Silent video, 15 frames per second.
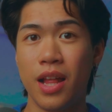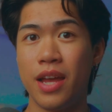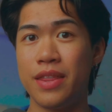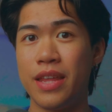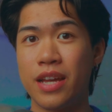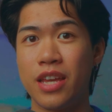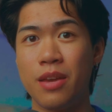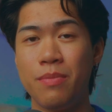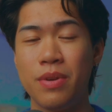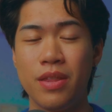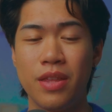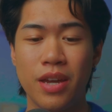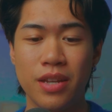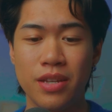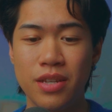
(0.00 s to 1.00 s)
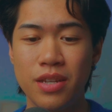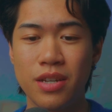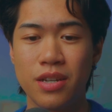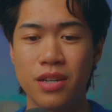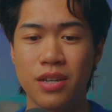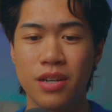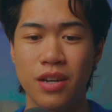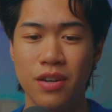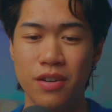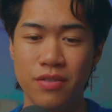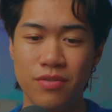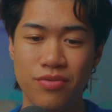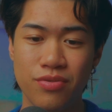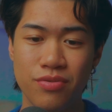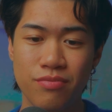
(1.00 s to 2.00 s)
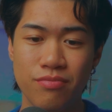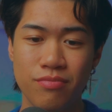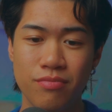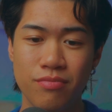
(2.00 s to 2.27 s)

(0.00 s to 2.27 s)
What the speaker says: And that gave me the idea of